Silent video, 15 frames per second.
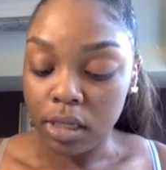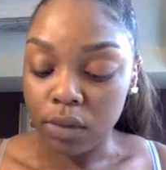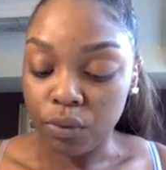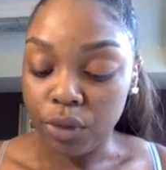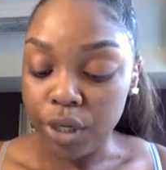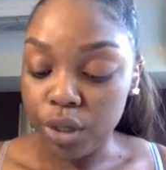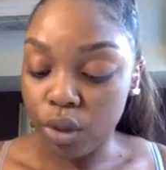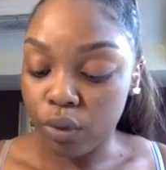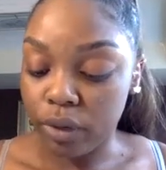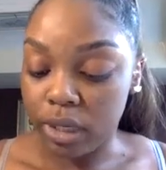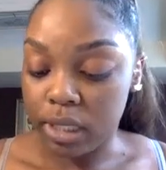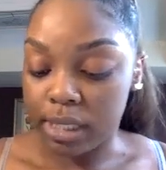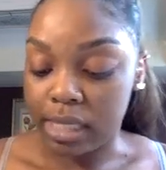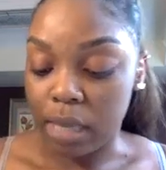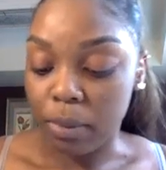Read your
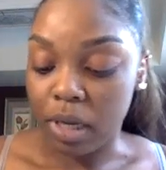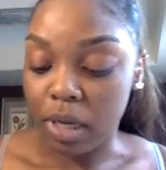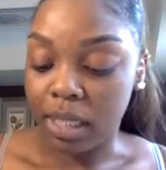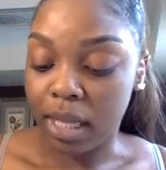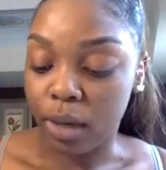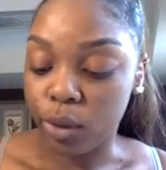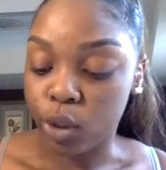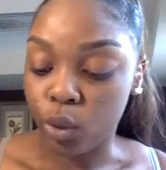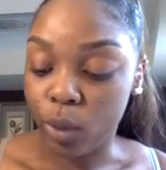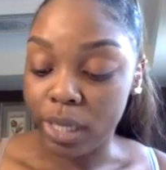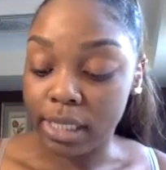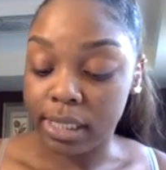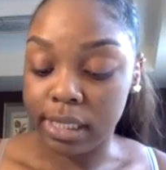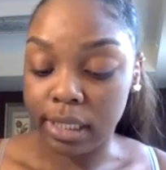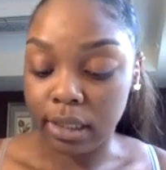written statement aloud
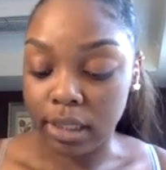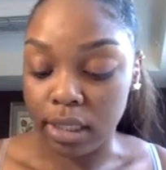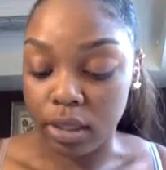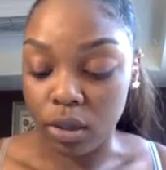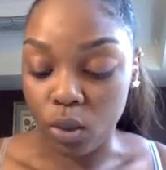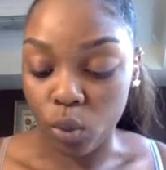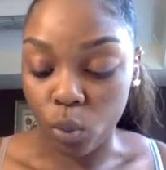twice daily,